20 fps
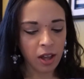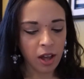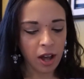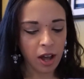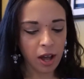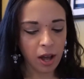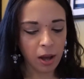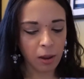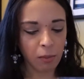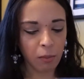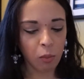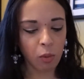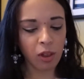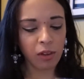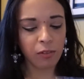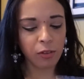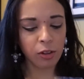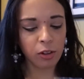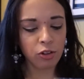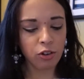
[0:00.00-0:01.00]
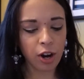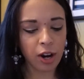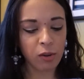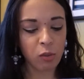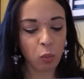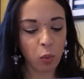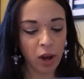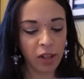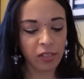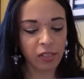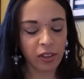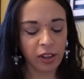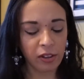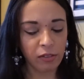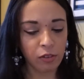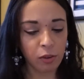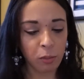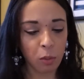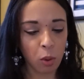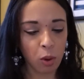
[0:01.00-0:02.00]
well, I've only tried one thing
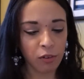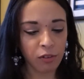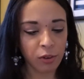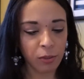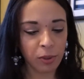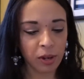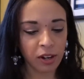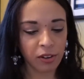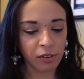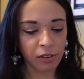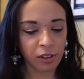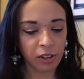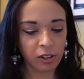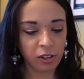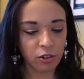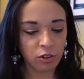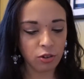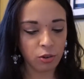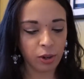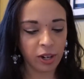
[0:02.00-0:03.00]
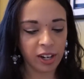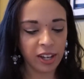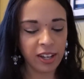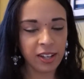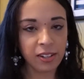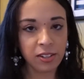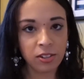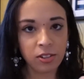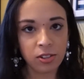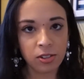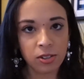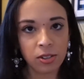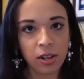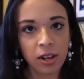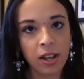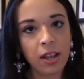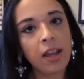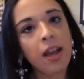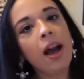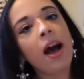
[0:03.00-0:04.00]
from Orpha, but I really enjoyed it.
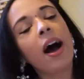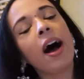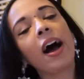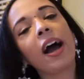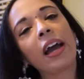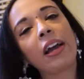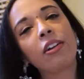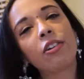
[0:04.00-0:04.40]
I